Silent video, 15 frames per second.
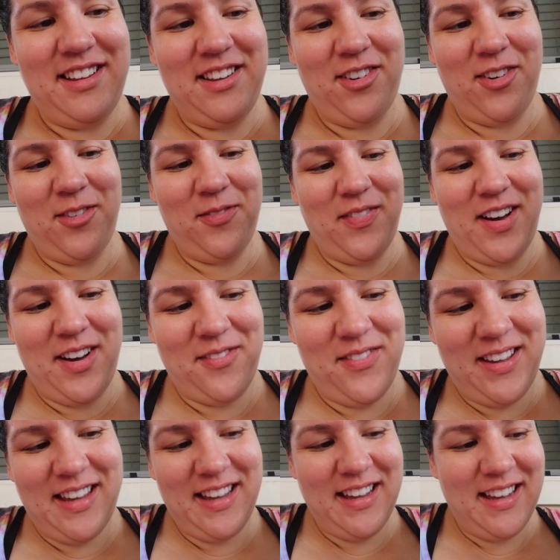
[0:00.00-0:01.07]
no,
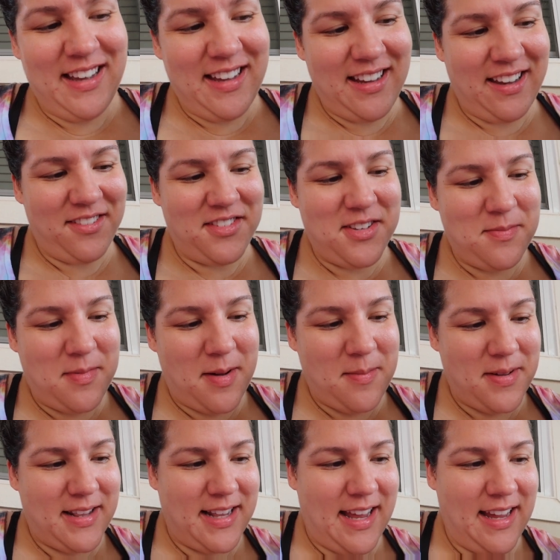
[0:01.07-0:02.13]
mommy. Give to
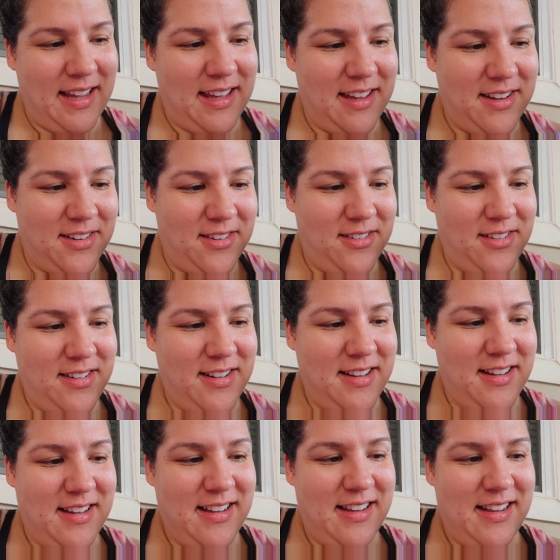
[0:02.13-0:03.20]
mama, thank you.
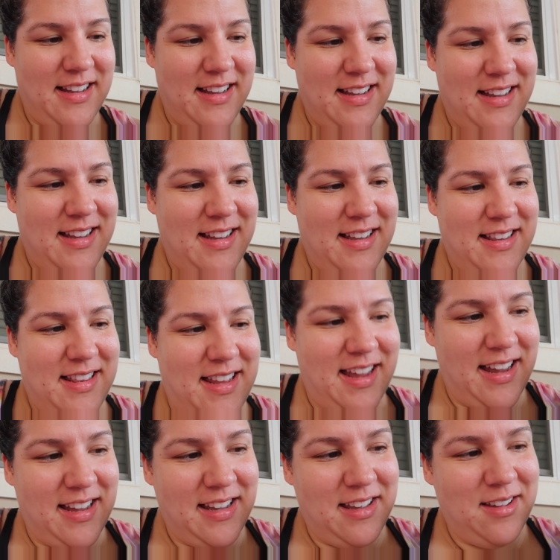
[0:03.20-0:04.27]

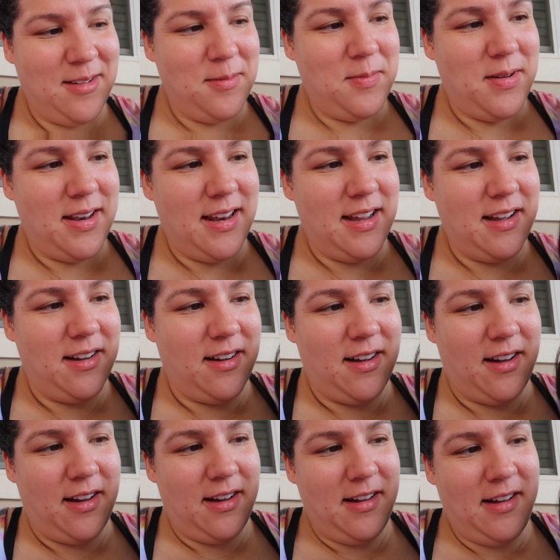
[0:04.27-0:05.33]
Thank you, pretty
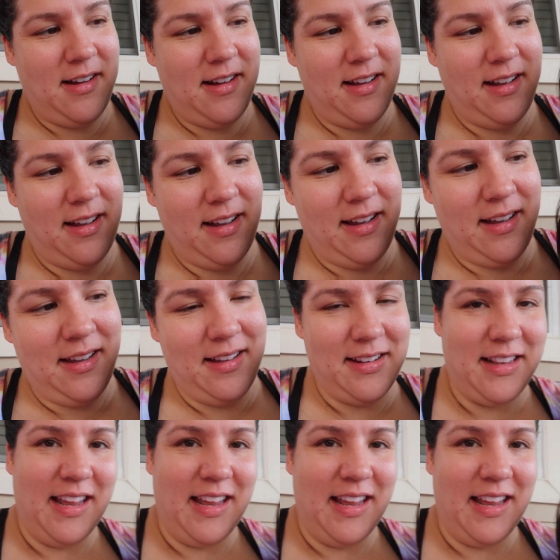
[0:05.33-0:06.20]
girl. Ah,